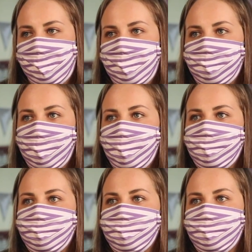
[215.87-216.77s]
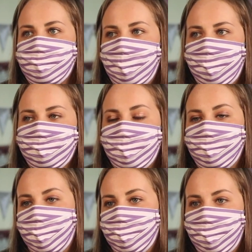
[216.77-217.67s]
And Coach just has that
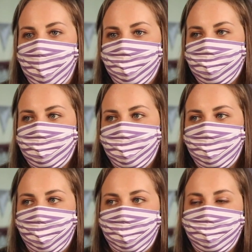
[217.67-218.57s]
loving atmosphere.